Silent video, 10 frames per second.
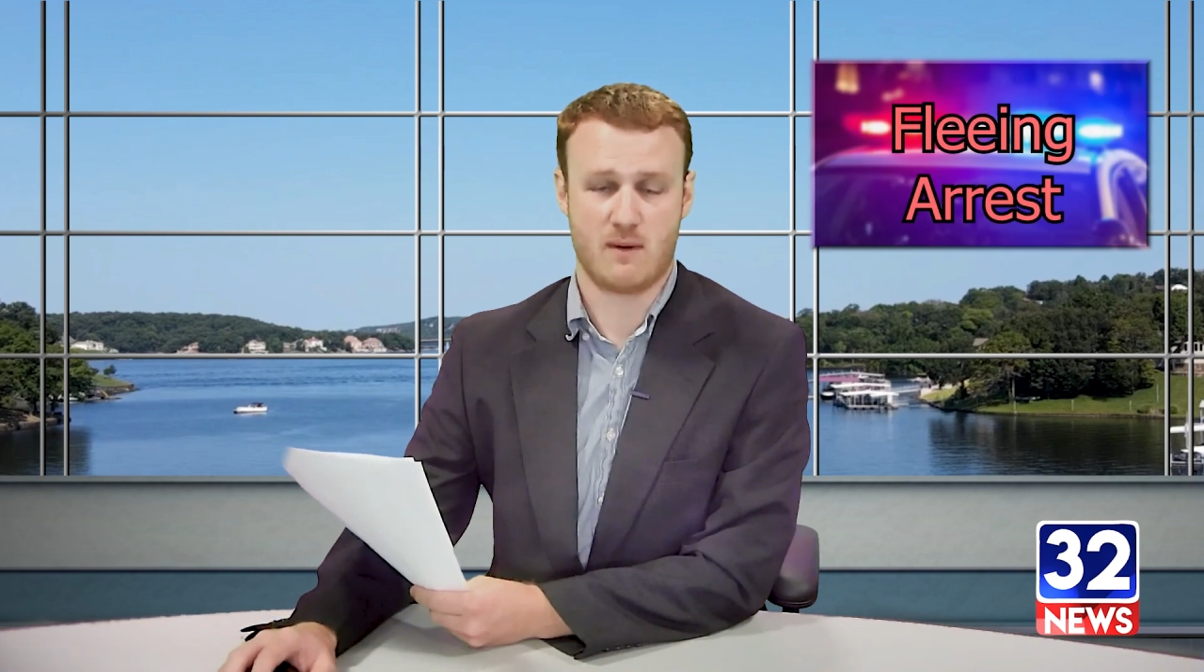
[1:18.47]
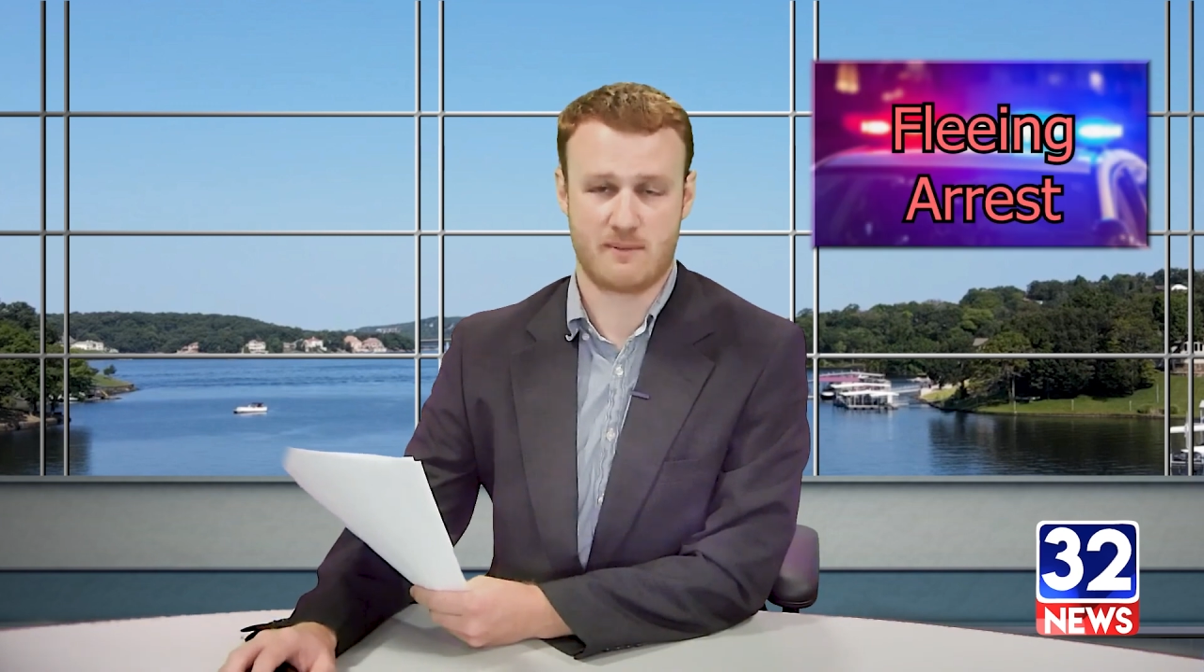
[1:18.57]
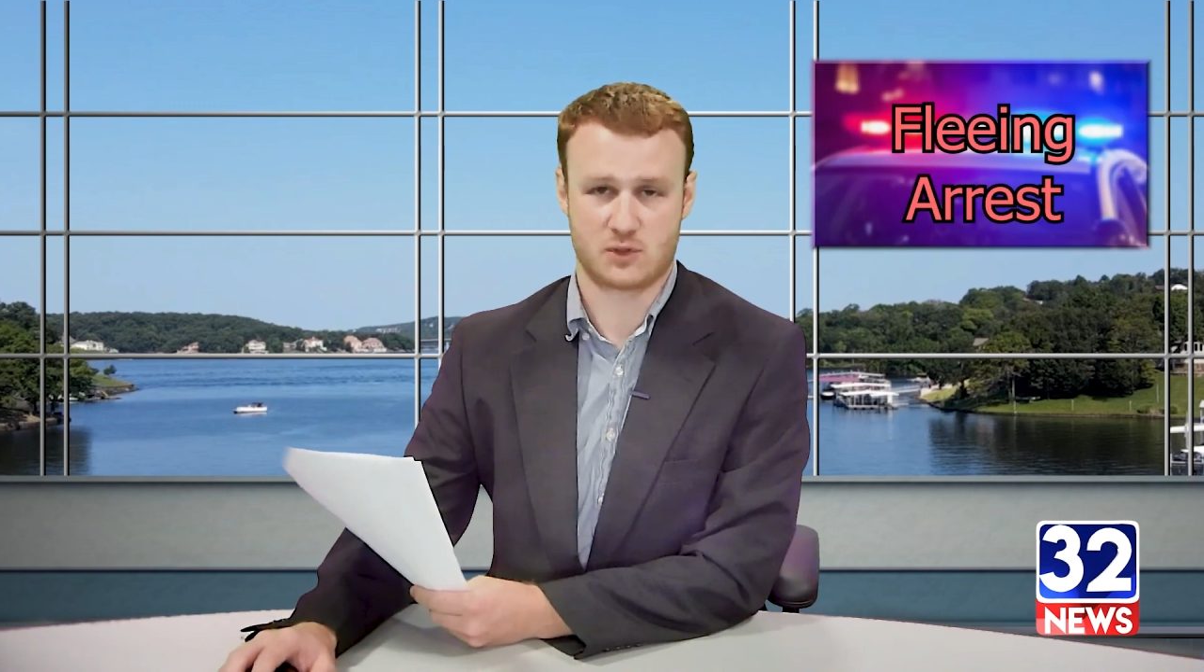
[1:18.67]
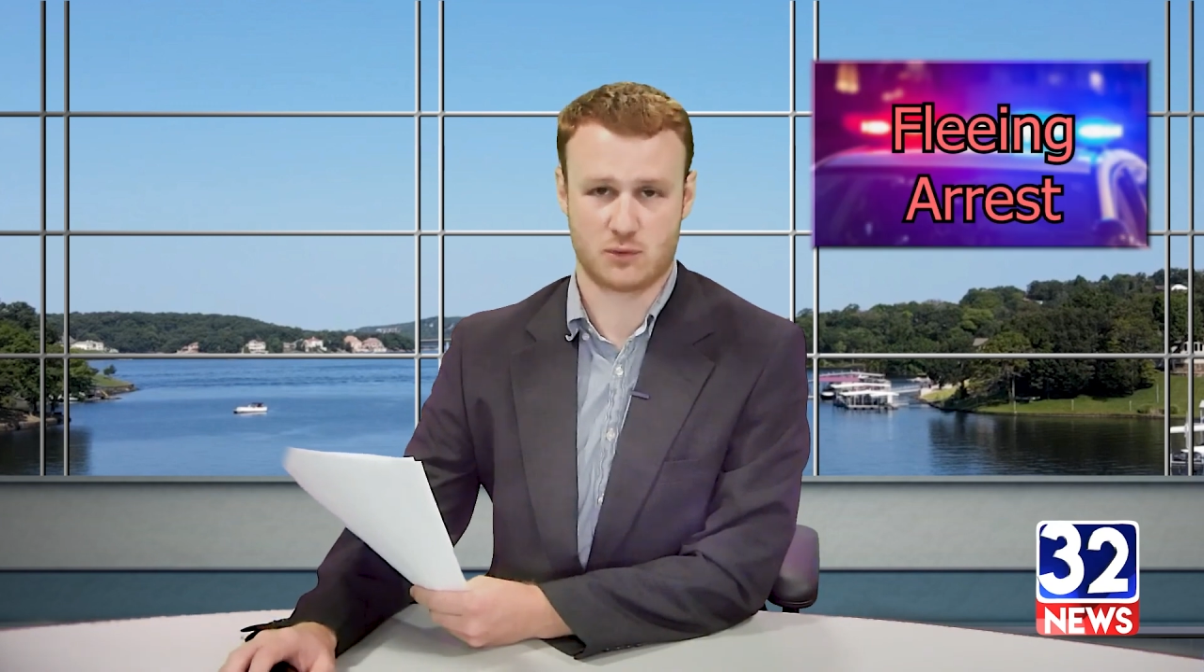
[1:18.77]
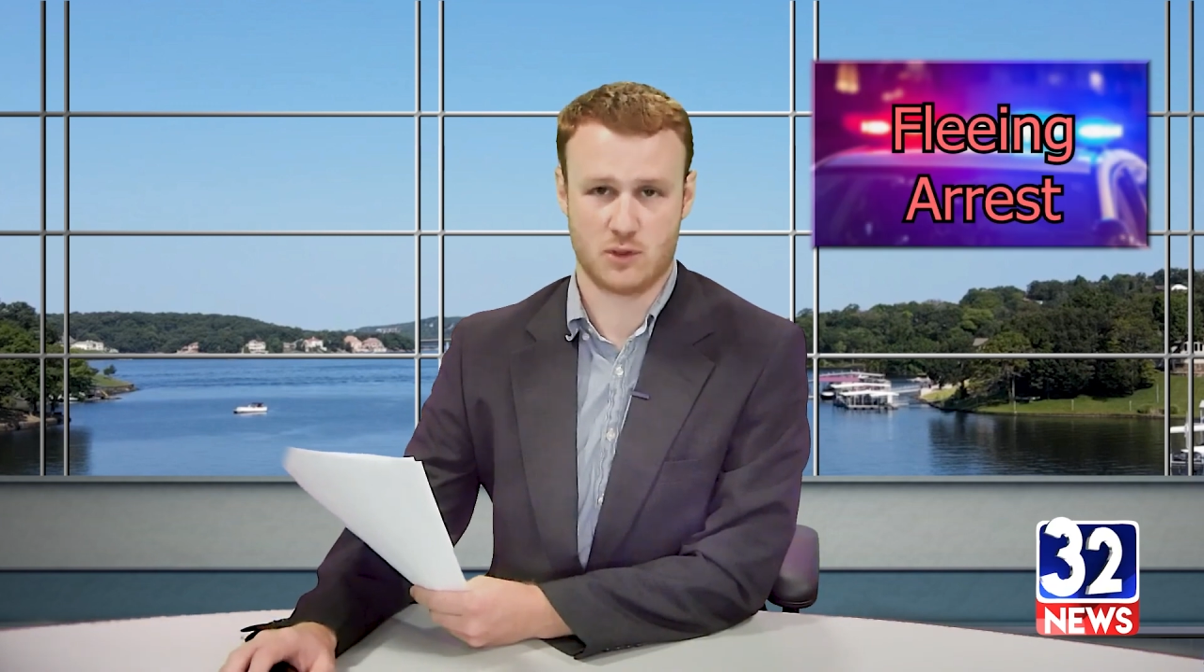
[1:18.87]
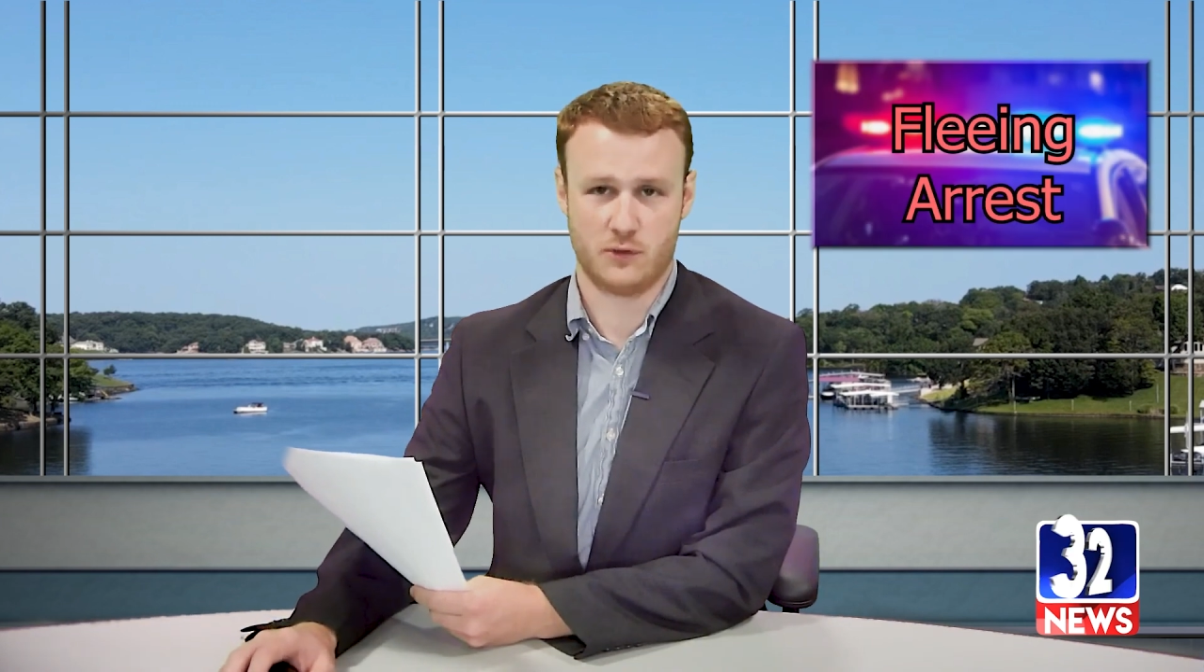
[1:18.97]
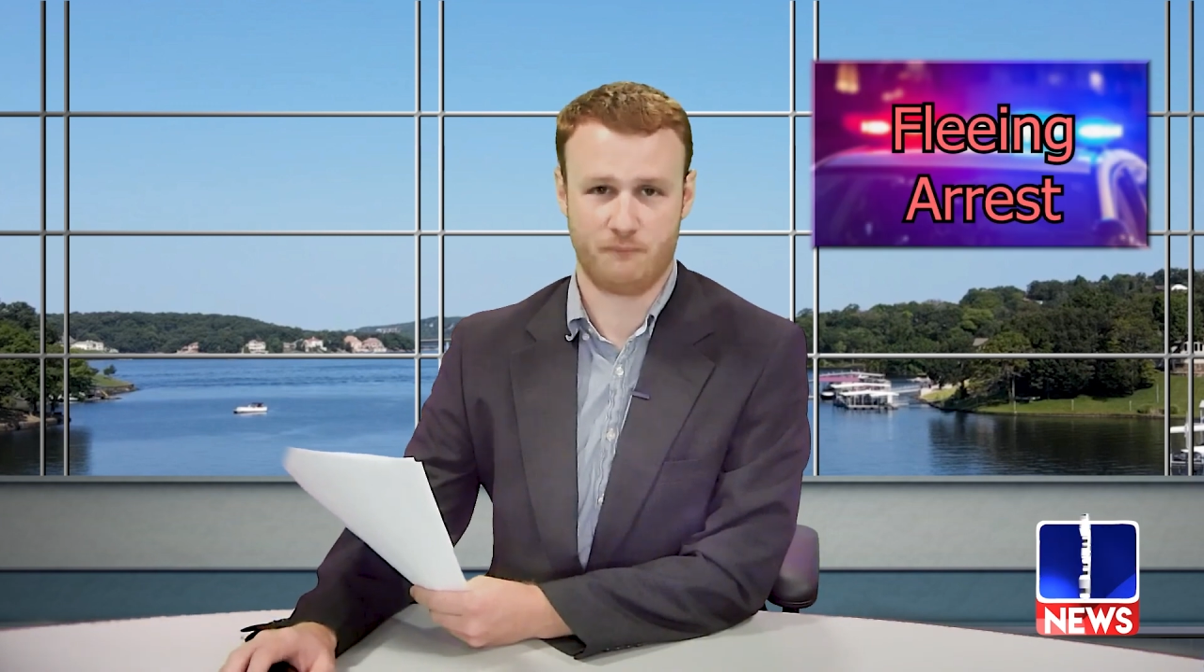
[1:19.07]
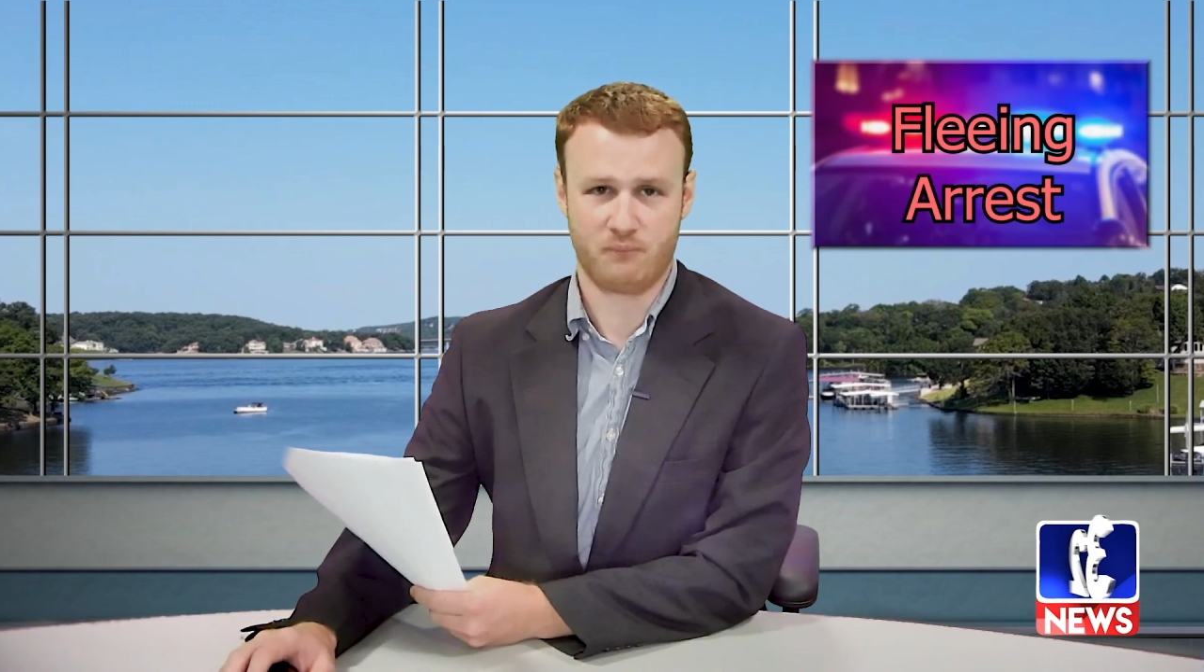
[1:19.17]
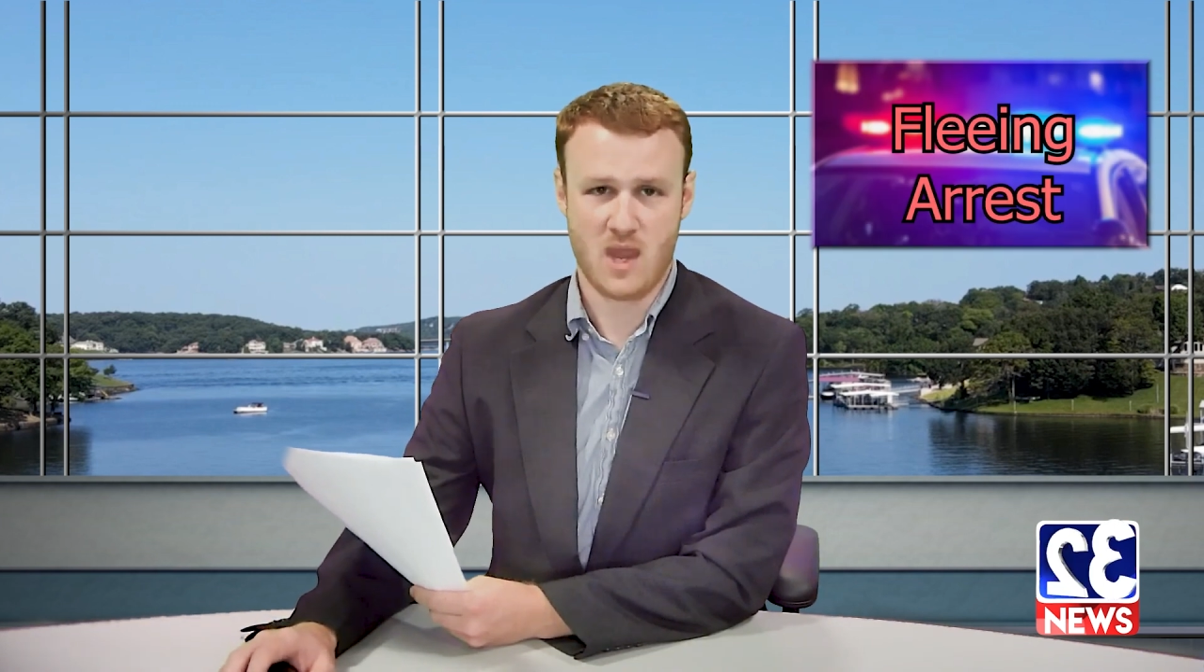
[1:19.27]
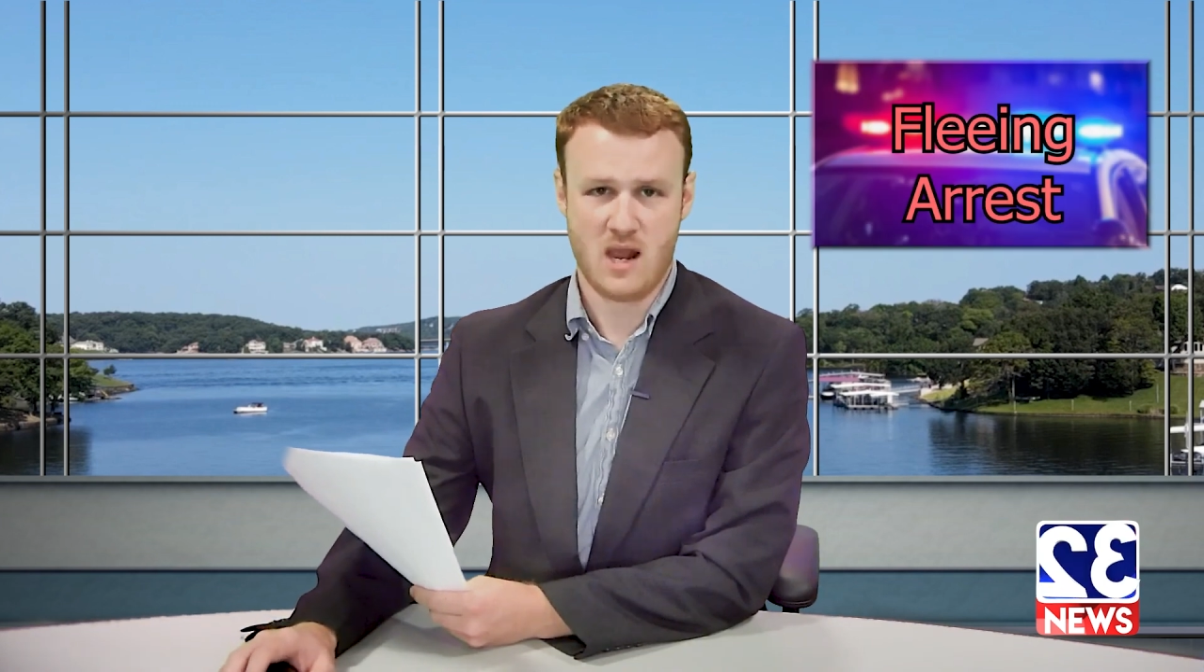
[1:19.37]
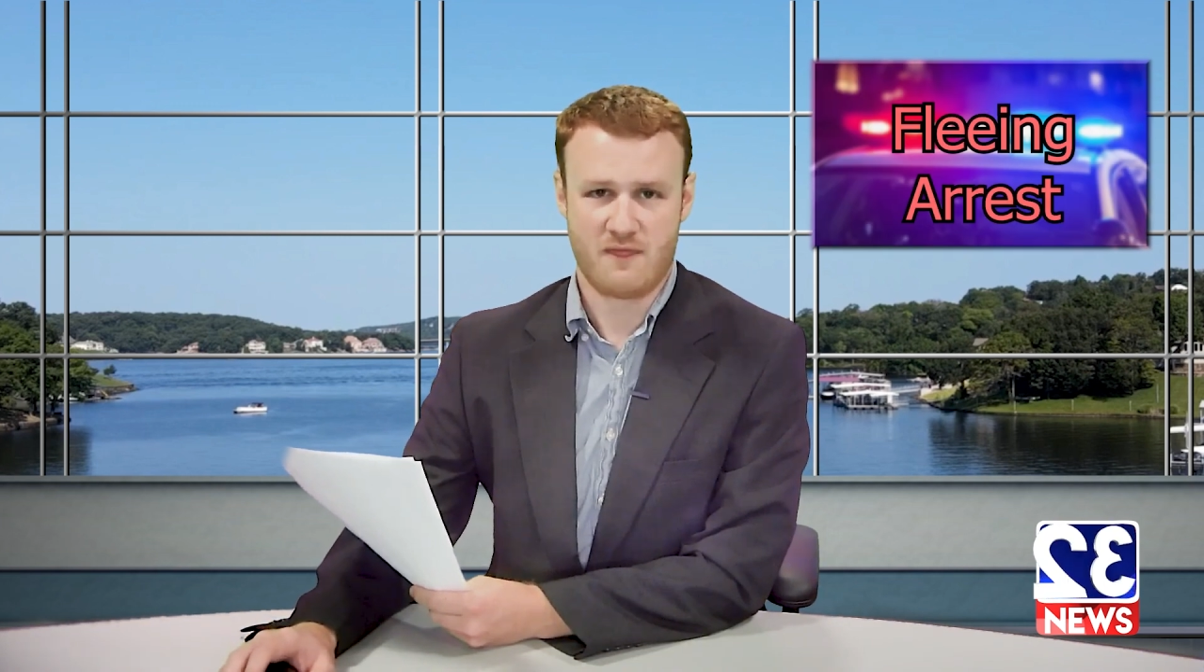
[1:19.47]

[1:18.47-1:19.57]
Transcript: highway patrol.